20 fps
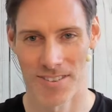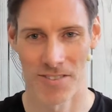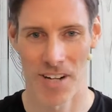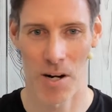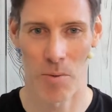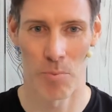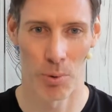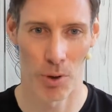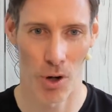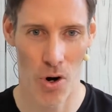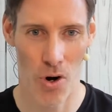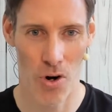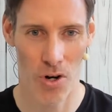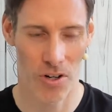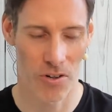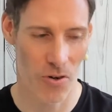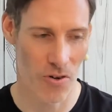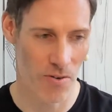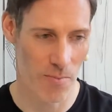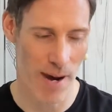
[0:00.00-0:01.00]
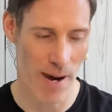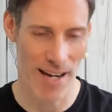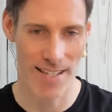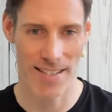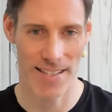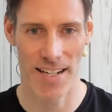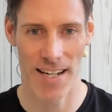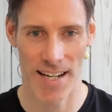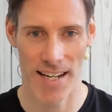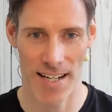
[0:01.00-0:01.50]
read a blog or a
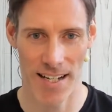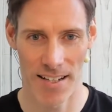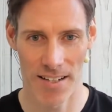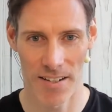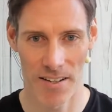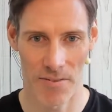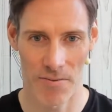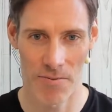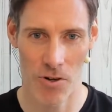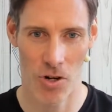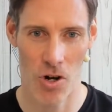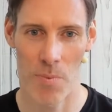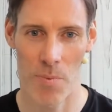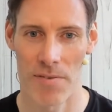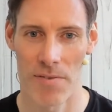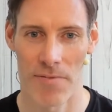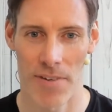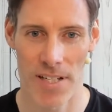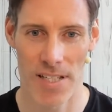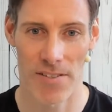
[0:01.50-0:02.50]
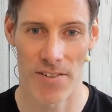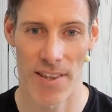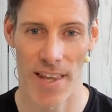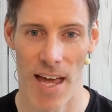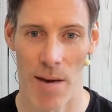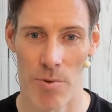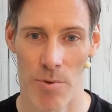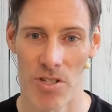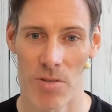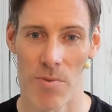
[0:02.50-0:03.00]
magazine and they're copying things that are in
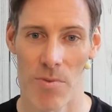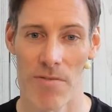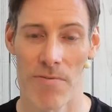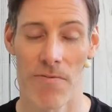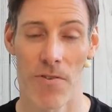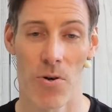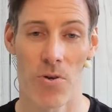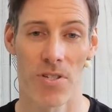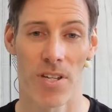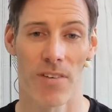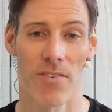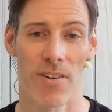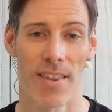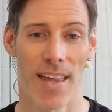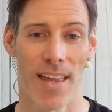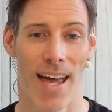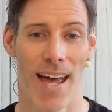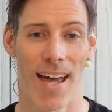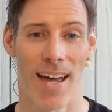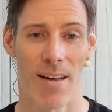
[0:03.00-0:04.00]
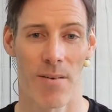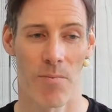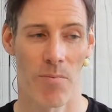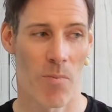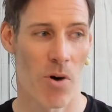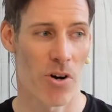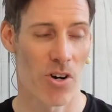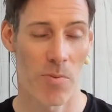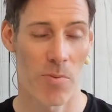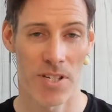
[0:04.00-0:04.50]
there. But some of the foods that are in there
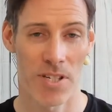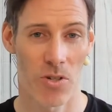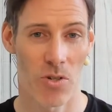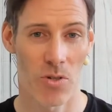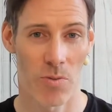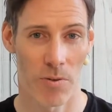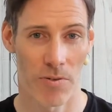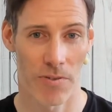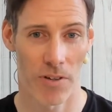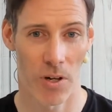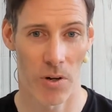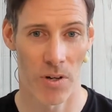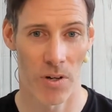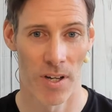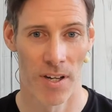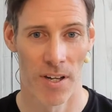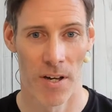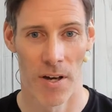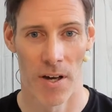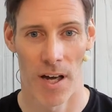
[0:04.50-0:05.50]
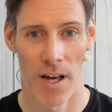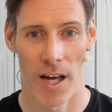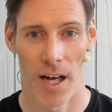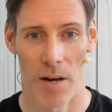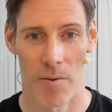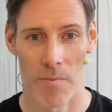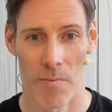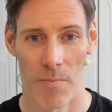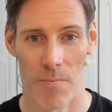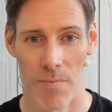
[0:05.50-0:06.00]
might not be suitable for you.
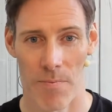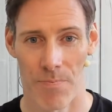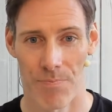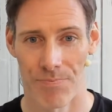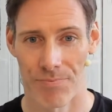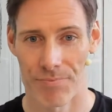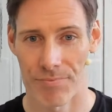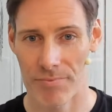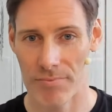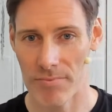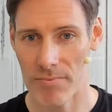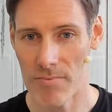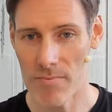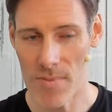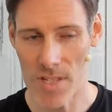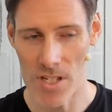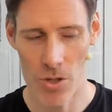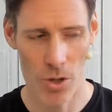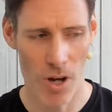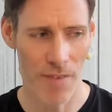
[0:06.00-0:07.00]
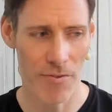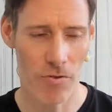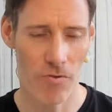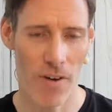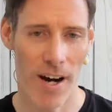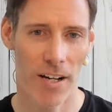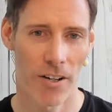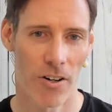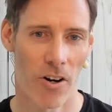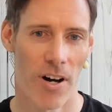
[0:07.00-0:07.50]
So you have to
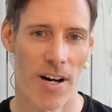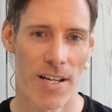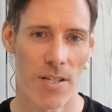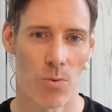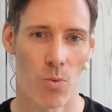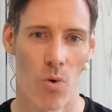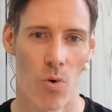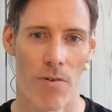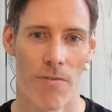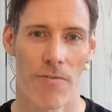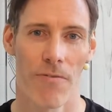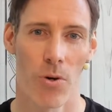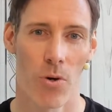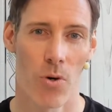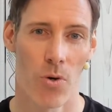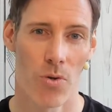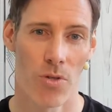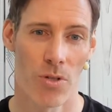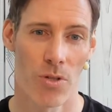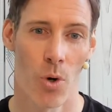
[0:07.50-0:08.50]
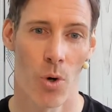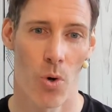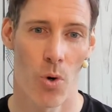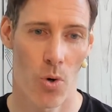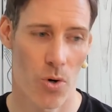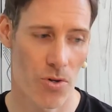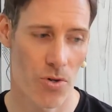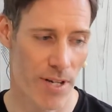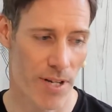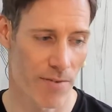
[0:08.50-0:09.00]
recognize what foods
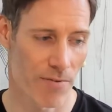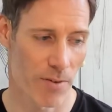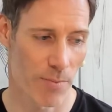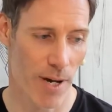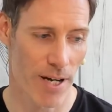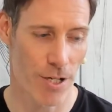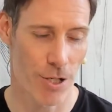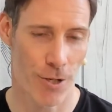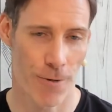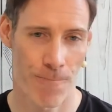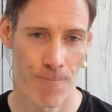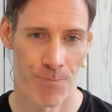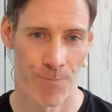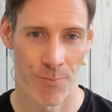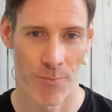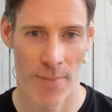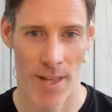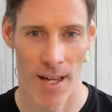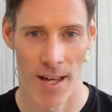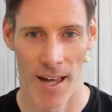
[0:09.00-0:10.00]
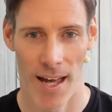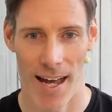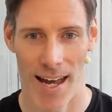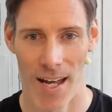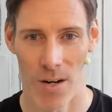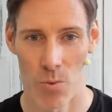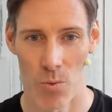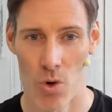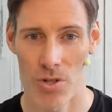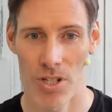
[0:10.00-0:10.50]
cause inflammation
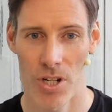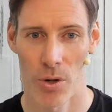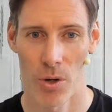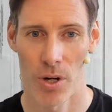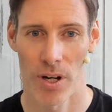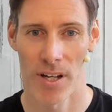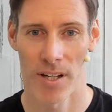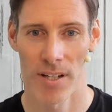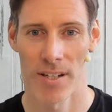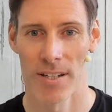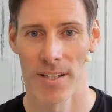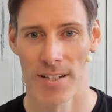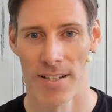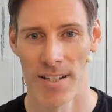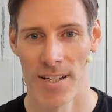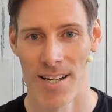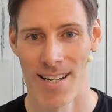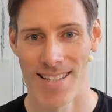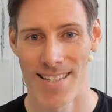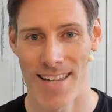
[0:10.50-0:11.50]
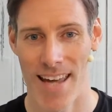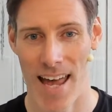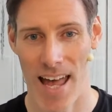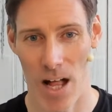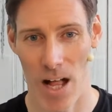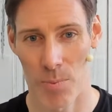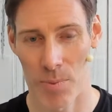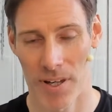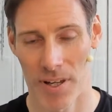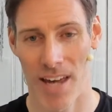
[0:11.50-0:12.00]
and what's going to
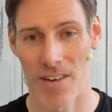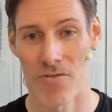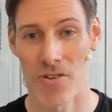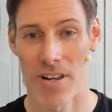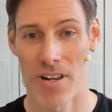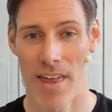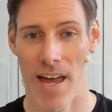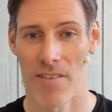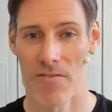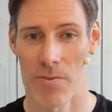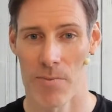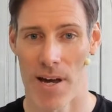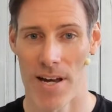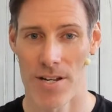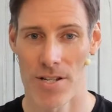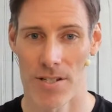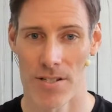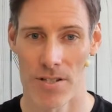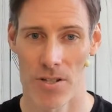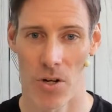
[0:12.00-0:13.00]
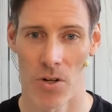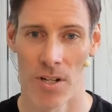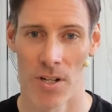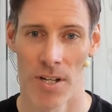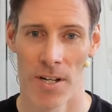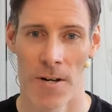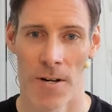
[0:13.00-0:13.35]
help get rid of that inflammation. So